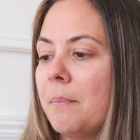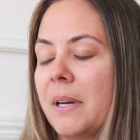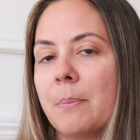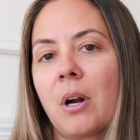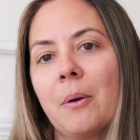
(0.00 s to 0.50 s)

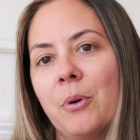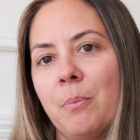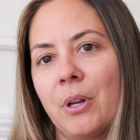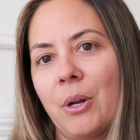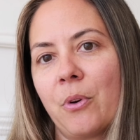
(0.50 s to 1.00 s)
But I probably would
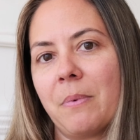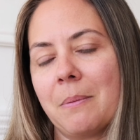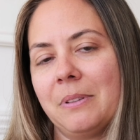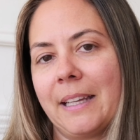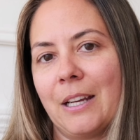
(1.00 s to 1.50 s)
have put it with my
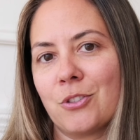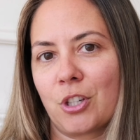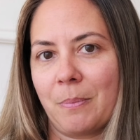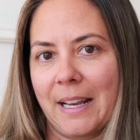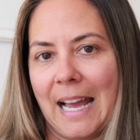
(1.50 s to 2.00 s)
plants
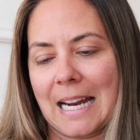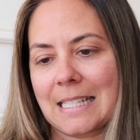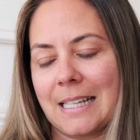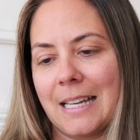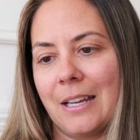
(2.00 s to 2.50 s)
or my
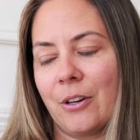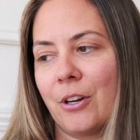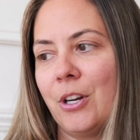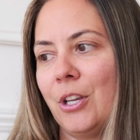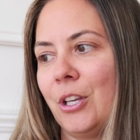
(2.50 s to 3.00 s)
cacti
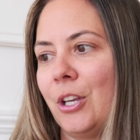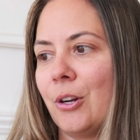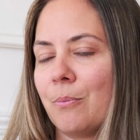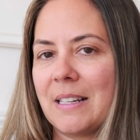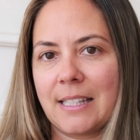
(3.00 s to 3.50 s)
or,
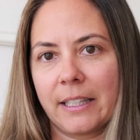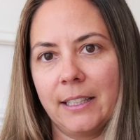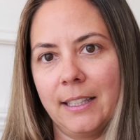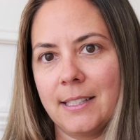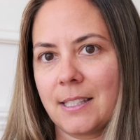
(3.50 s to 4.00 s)
my
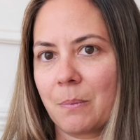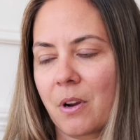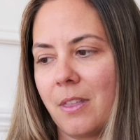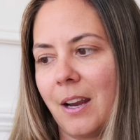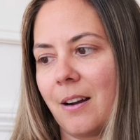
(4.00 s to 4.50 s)
succulents,
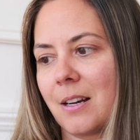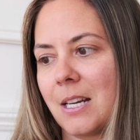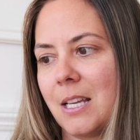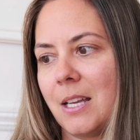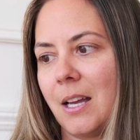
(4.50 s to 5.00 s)
somewhere there.
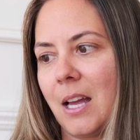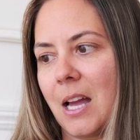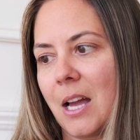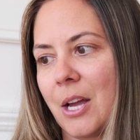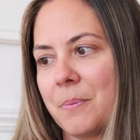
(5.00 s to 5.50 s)

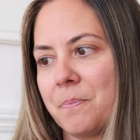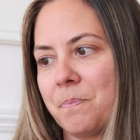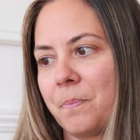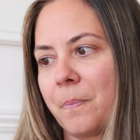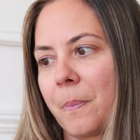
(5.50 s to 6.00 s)

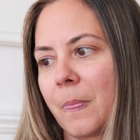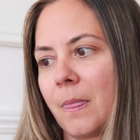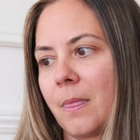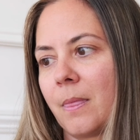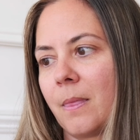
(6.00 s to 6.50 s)
And
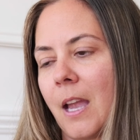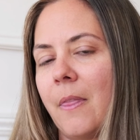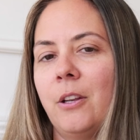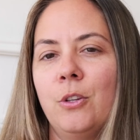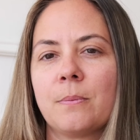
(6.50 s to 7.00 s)

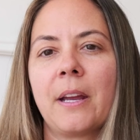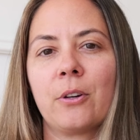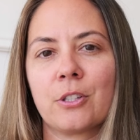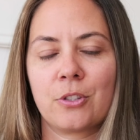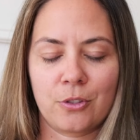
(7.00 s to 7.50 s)
then use
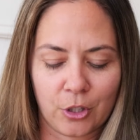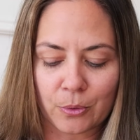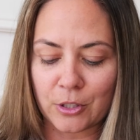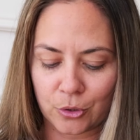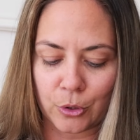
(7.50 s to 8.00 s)
the
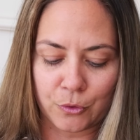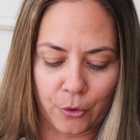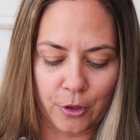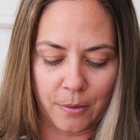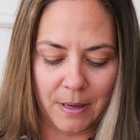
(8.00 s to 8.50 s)
crystals
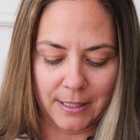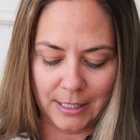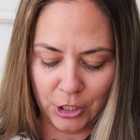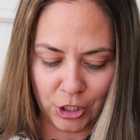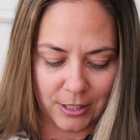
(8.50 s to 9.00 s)
for the
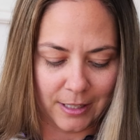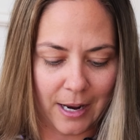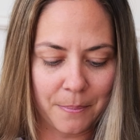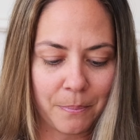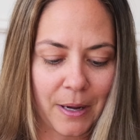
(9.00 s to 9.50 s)
meditation
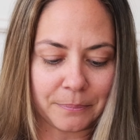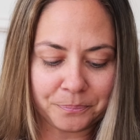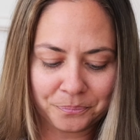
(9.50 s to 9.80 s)
time. But